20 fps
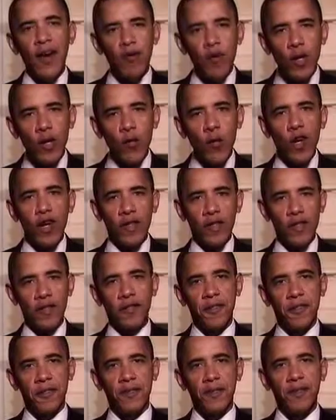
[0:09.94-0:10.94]
And every one
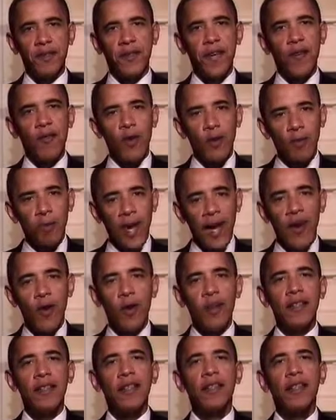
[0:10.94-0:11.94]
of us, every
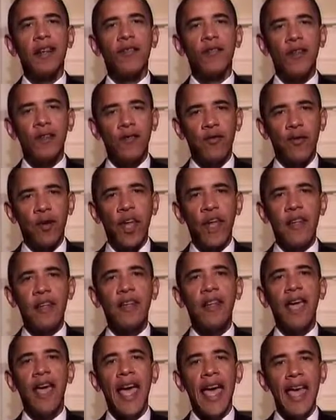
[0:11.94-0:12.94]
parent, every
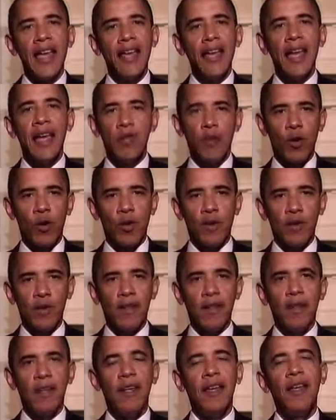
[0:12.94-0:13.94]
friend, and neighbor,
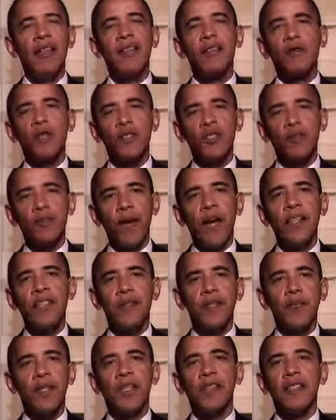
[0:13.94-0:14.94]
has the
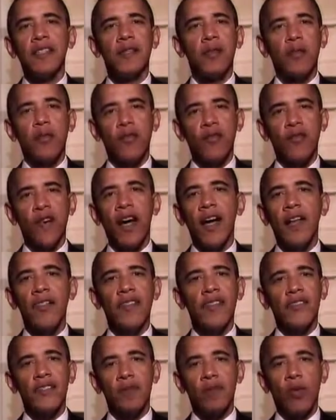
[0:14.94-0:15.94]
responsibility to
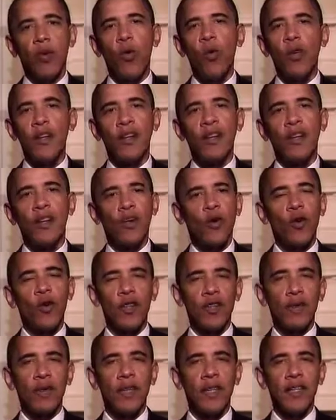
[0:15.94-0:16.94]
provide the support and
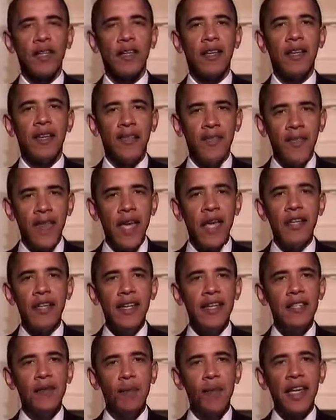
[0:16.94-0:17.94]
encouragement
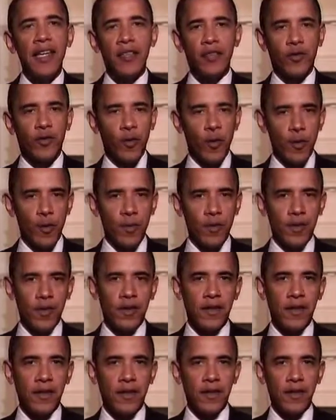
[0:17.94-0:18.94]
they need to make it through.